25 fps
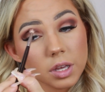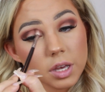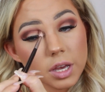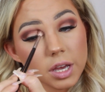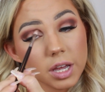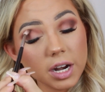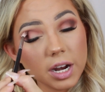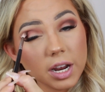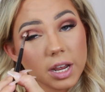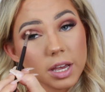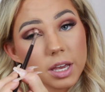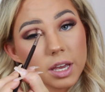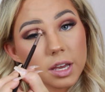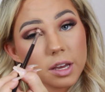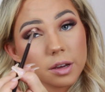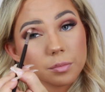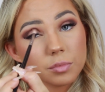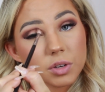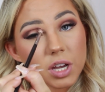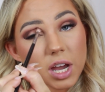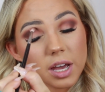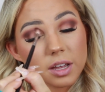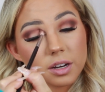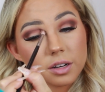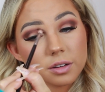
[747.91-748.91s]
And I
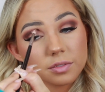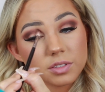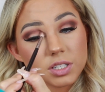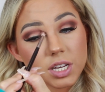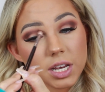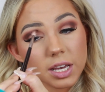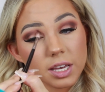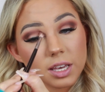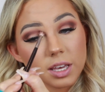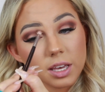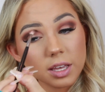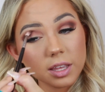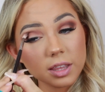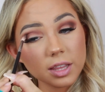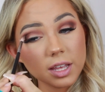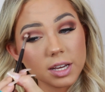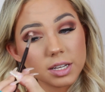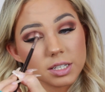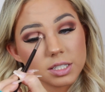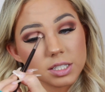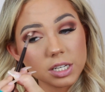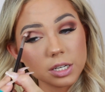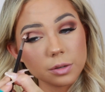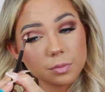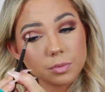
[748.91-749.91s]
am kind of taking
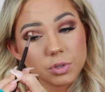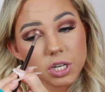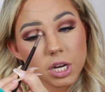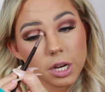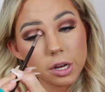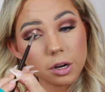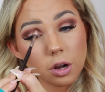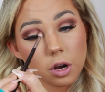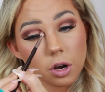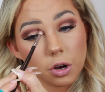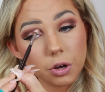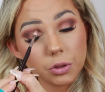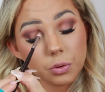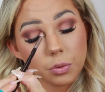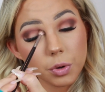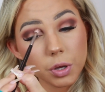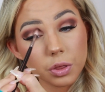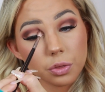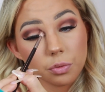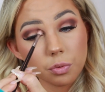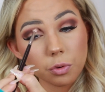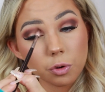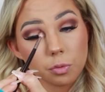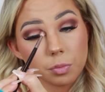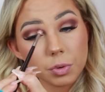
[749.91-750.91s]
that deep shade all the way
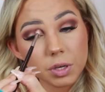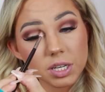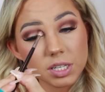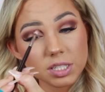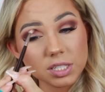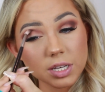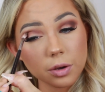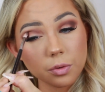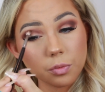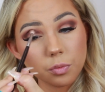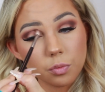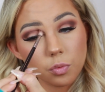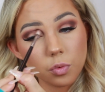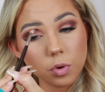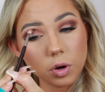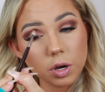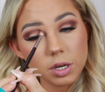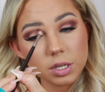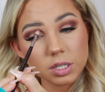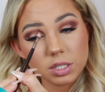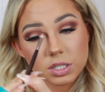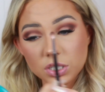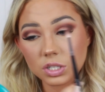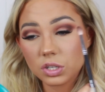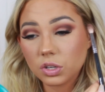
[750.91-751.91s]
through because I
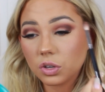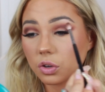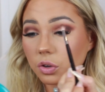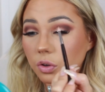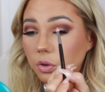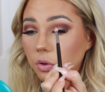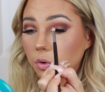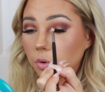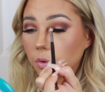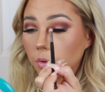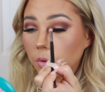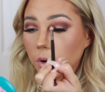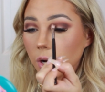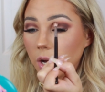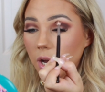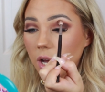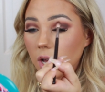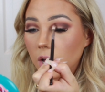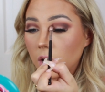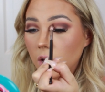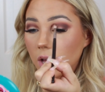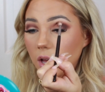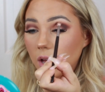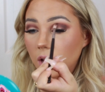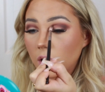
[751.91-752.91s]
want to
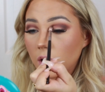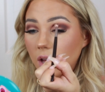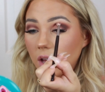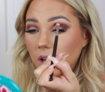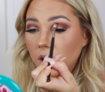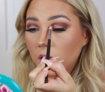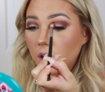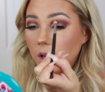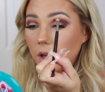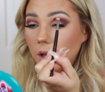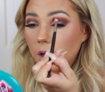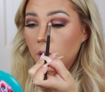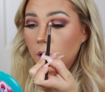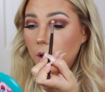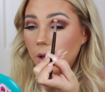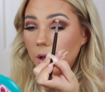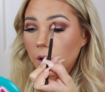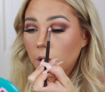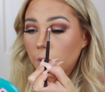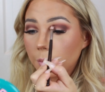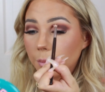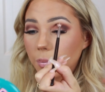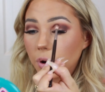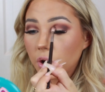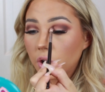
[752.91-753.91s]

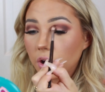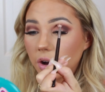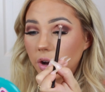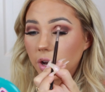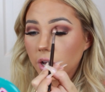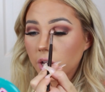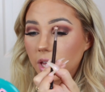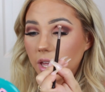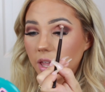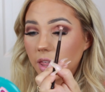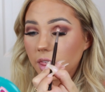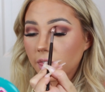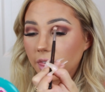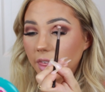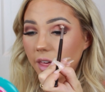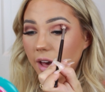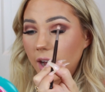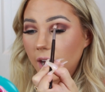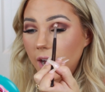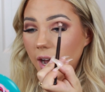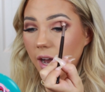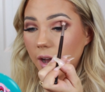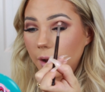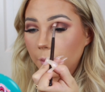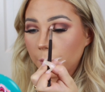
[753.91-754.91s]
put
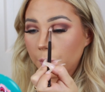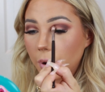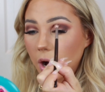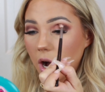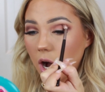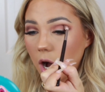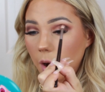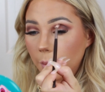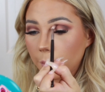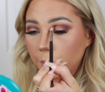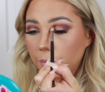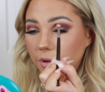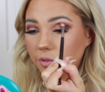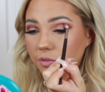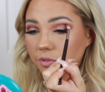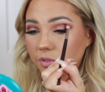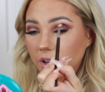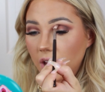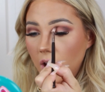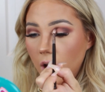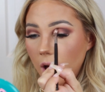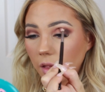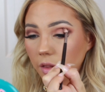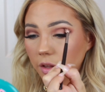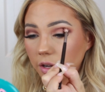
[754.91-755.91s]
that pop of
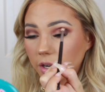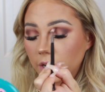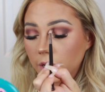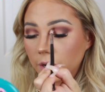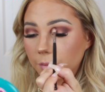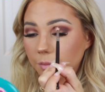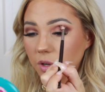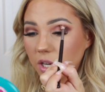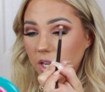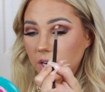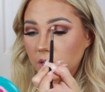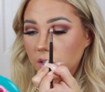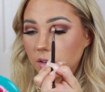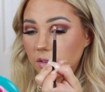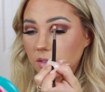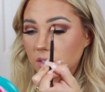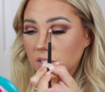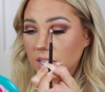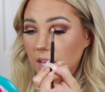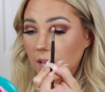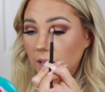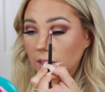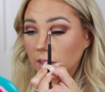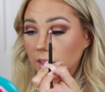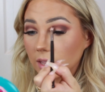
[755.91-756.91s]
color. I'm gonna use
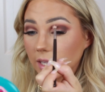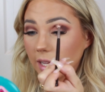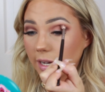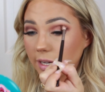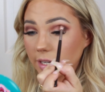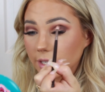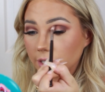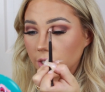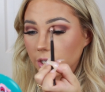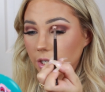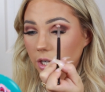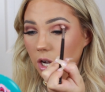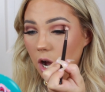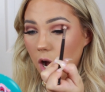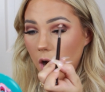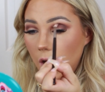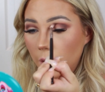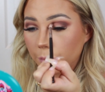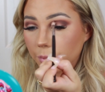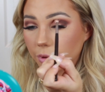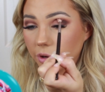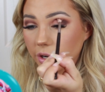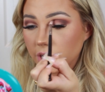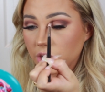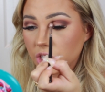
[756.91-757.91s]
that lighter
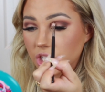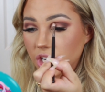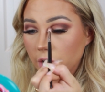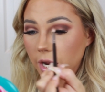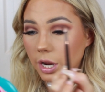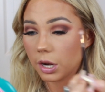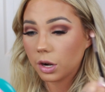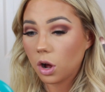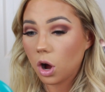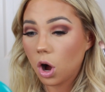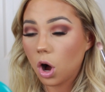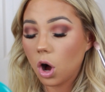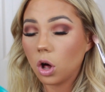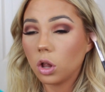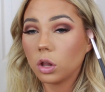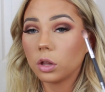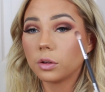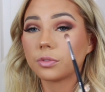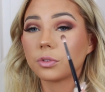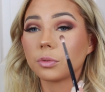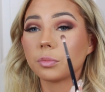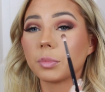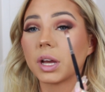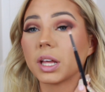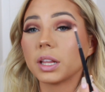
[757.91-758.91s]
coppery shade all
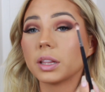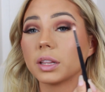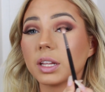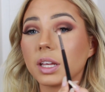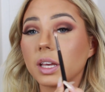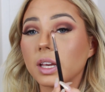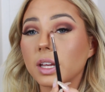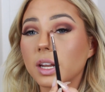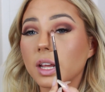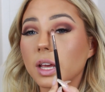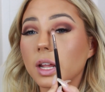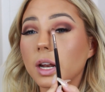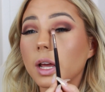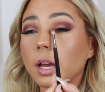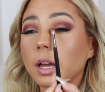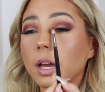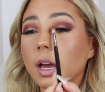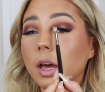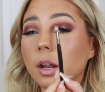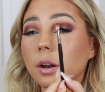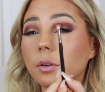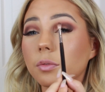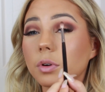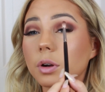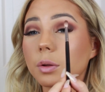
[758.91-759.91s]
over my lid, and I
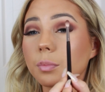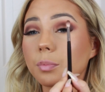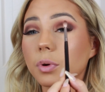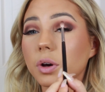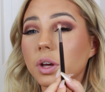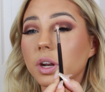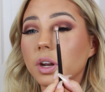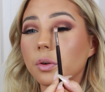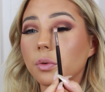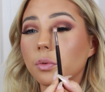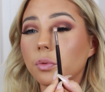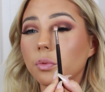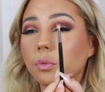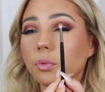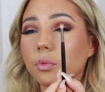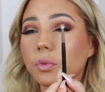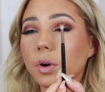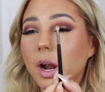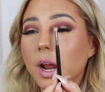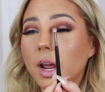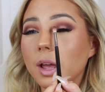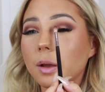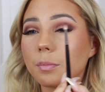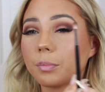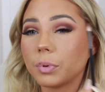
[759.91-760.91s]
kind of want to put it
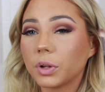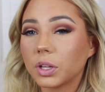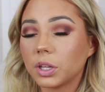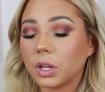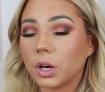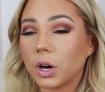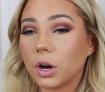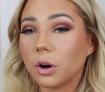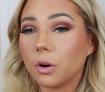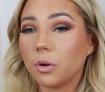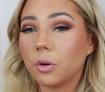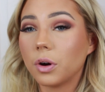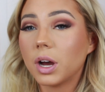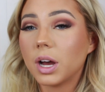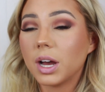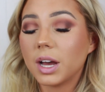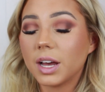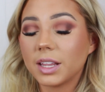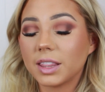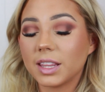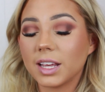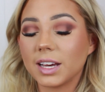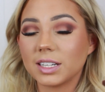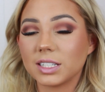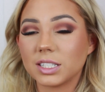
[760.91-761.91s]
right below
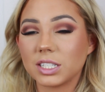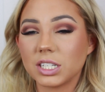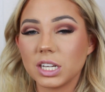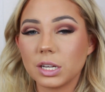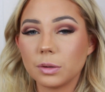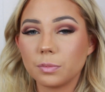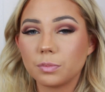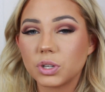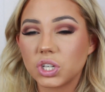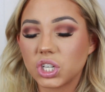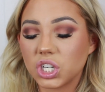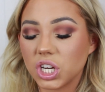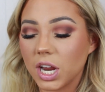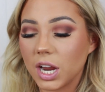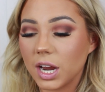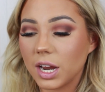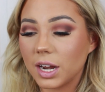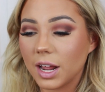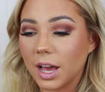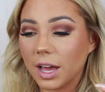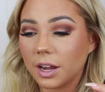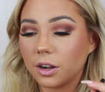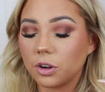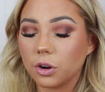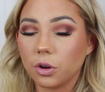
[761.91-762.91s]
that deep
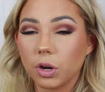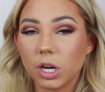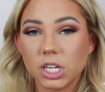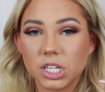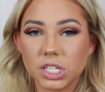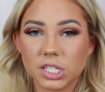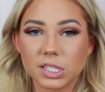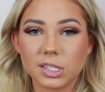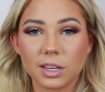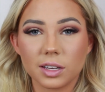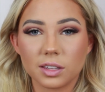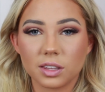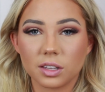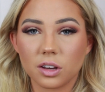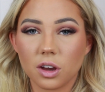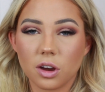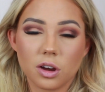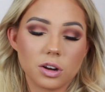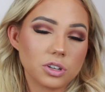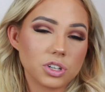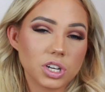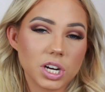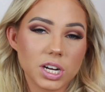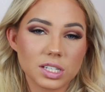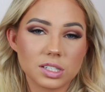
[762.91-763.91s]
shade. I don't know, I just like the
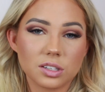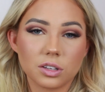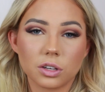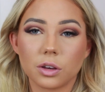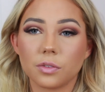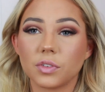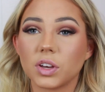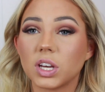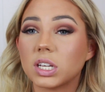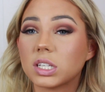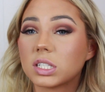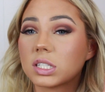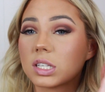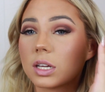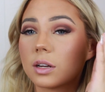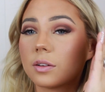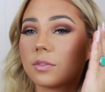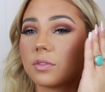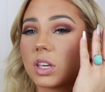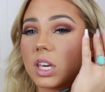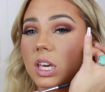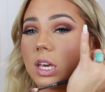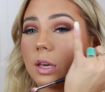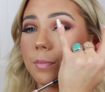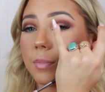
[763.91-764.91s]
contrast look of it instead
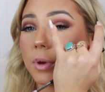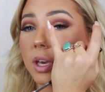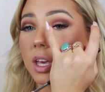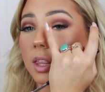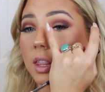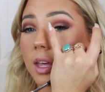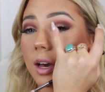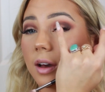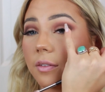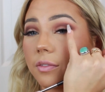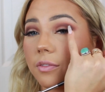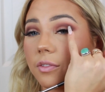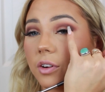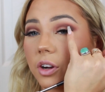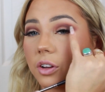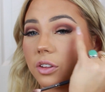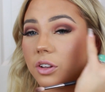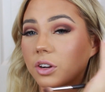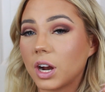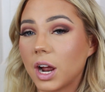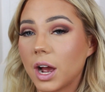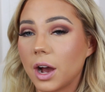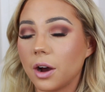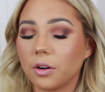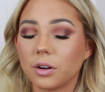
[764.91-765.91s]
of keeping that
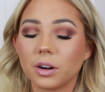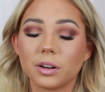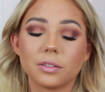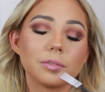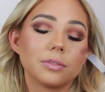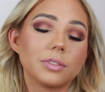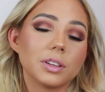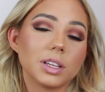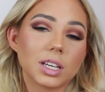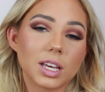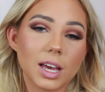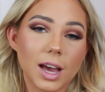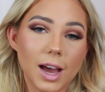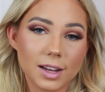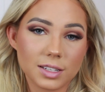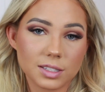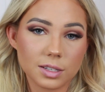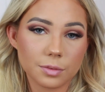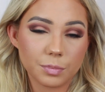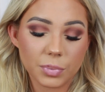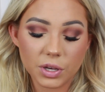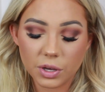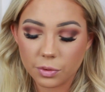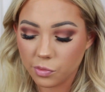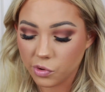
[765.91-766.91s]
farther out. I feel like it adds
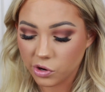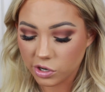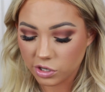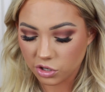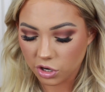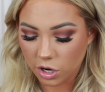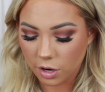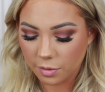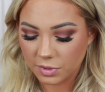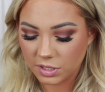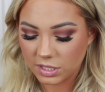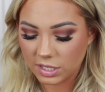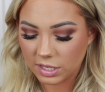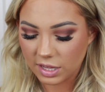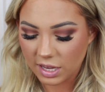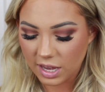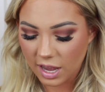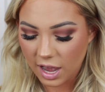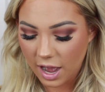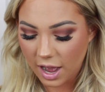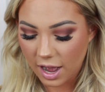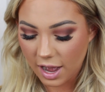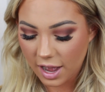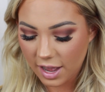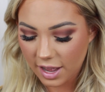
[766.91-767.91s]
a bit more drama to the
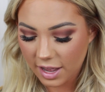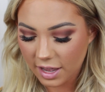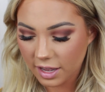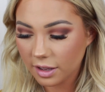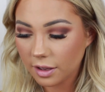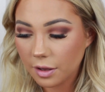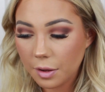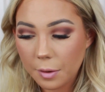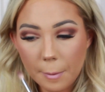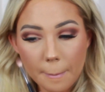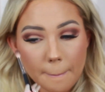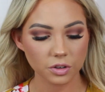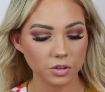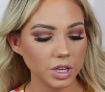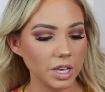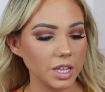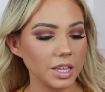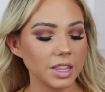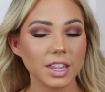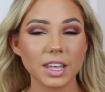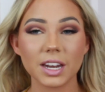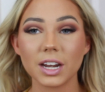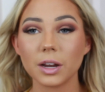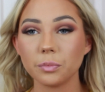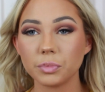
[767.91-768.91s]
eye.
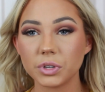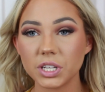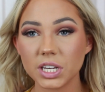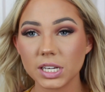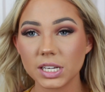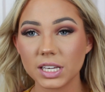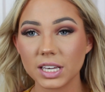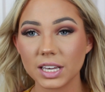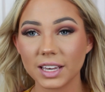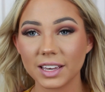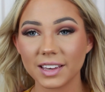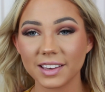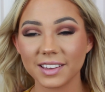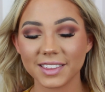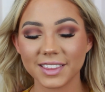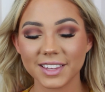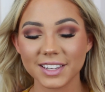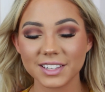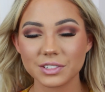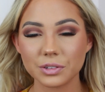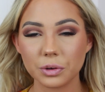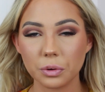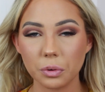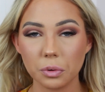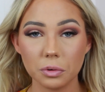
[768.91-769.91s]
Okay, then I'm taking
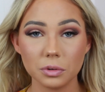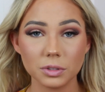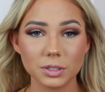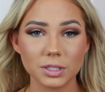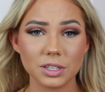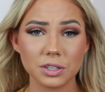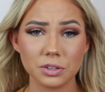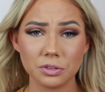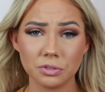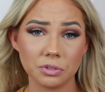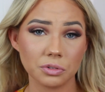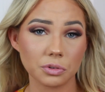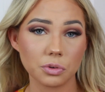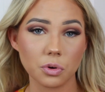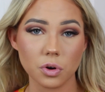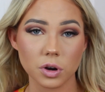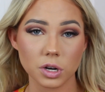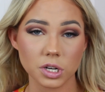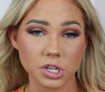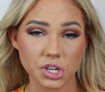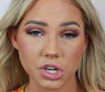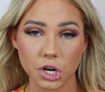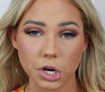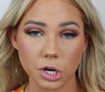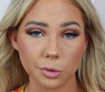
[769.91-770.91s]
this old
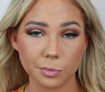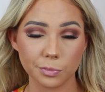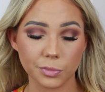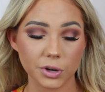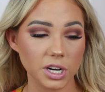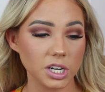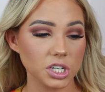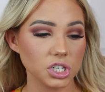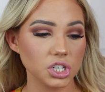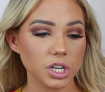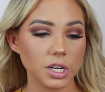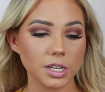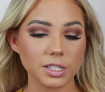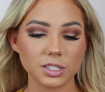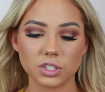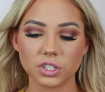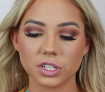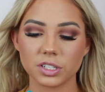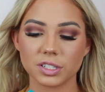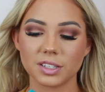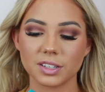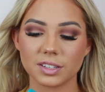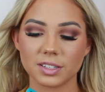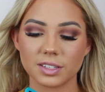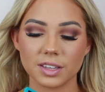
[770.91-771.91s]
Unicorn Tarte brush. It's
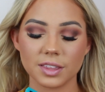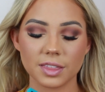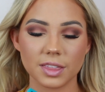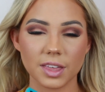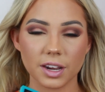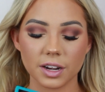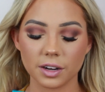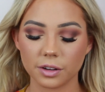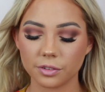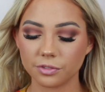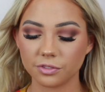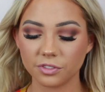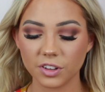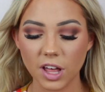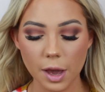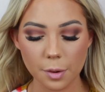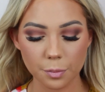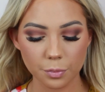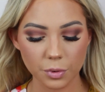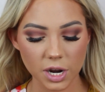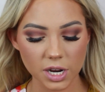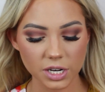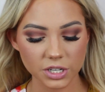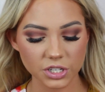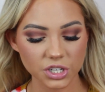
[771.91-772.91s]
just a synthetic flat
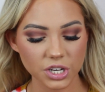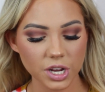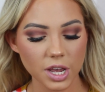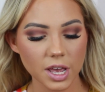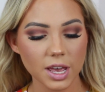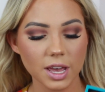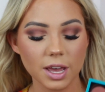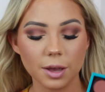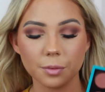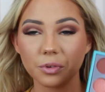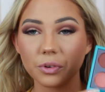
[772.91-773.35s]
brush.